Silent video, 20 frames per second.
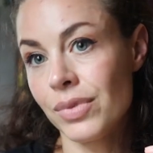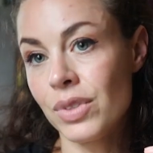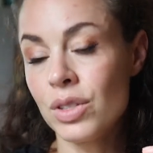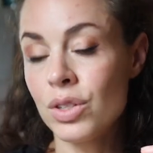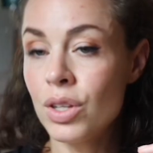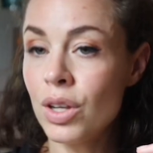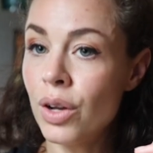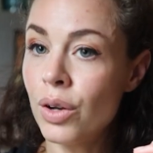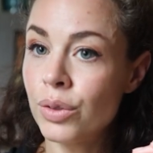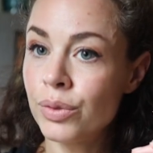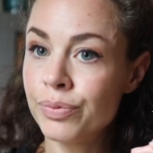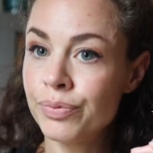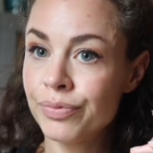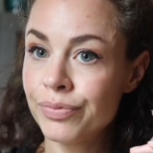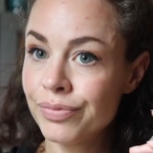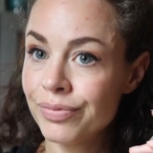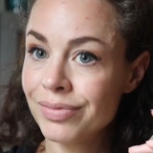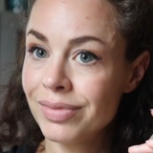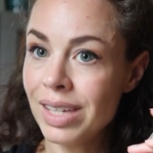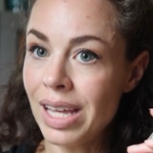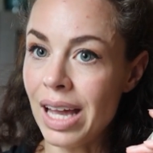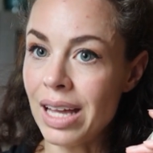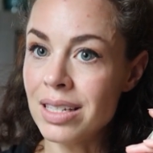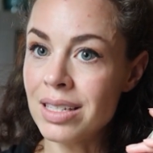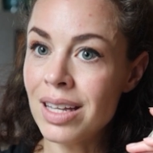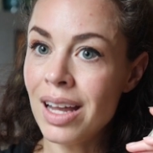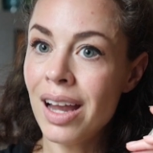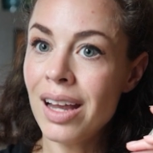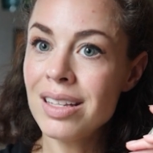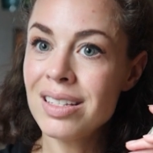So yeah,
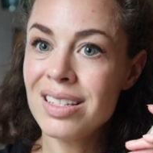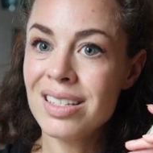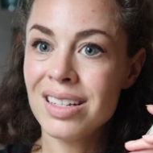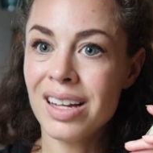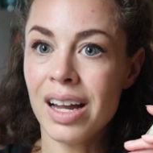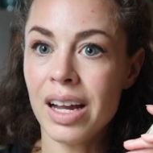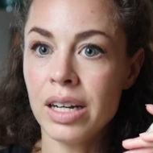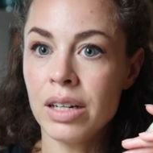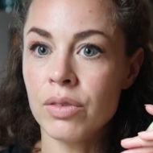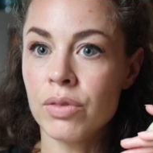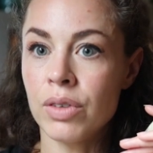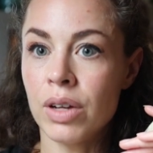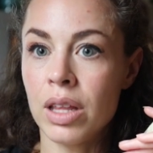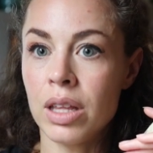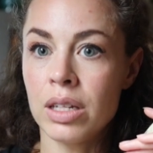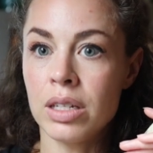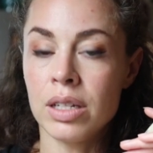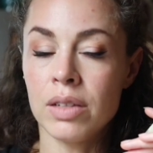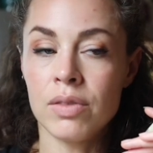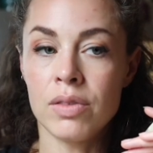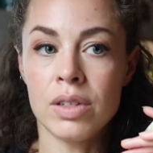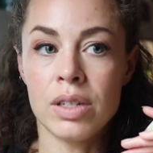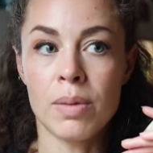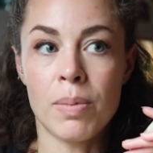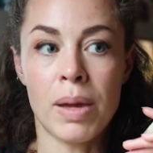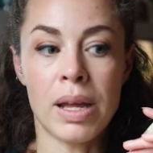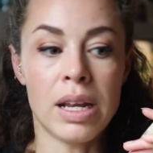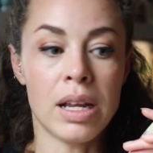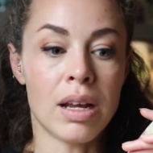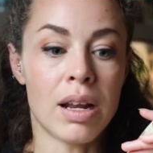size is kind of relative
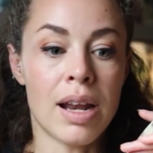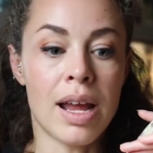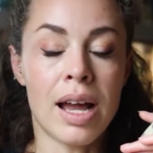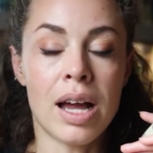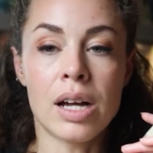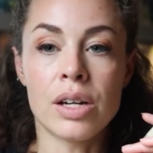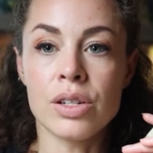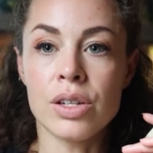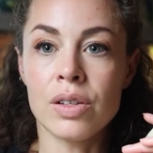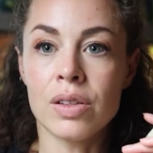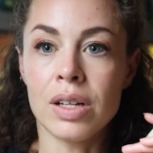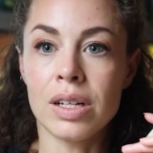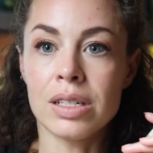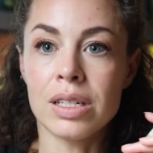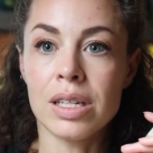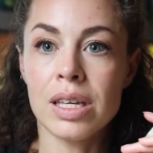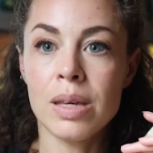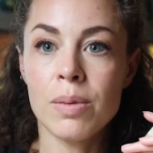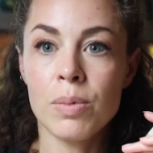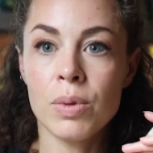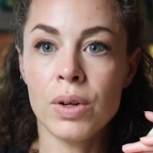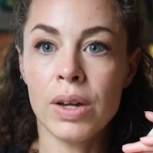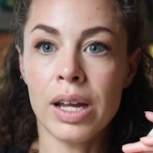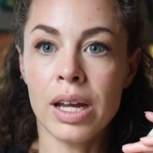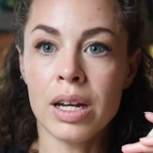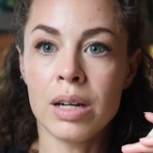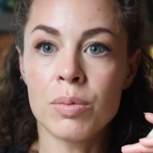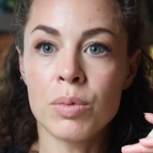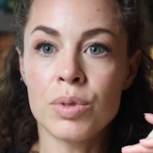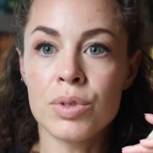depending on how you like to keep your
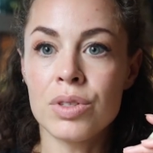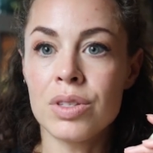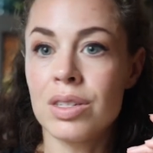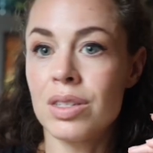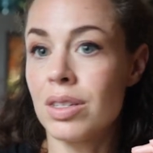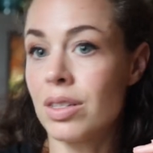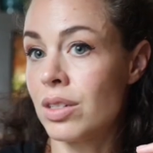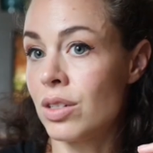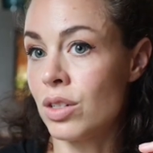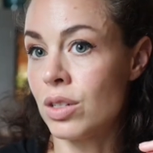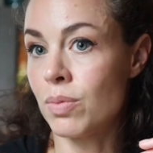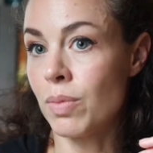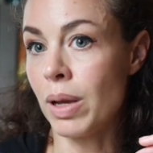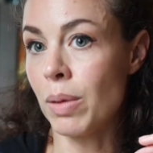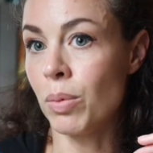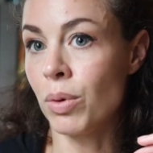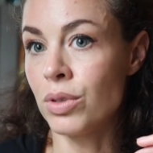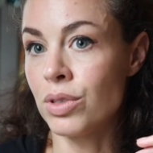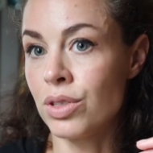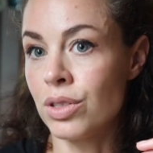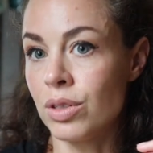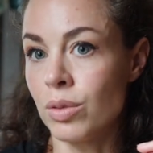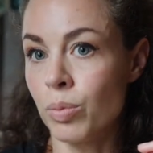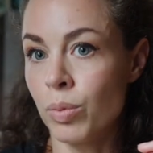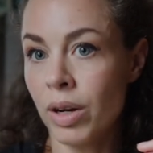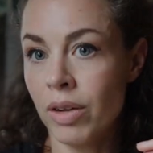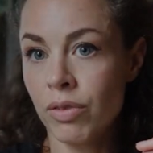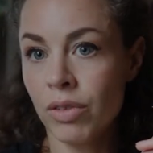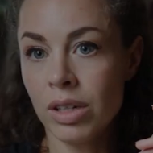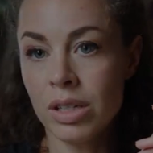animals. This is just my personal
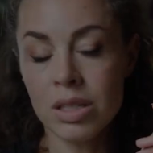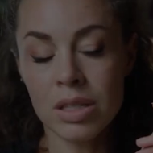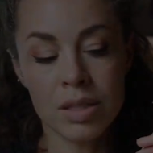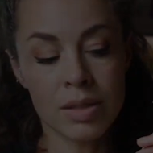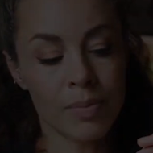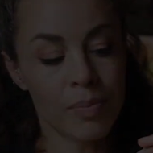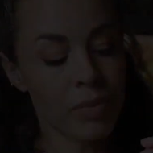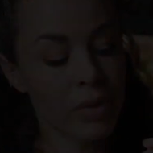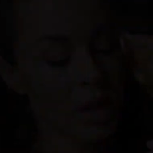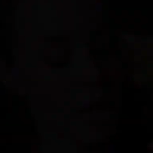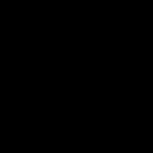preference.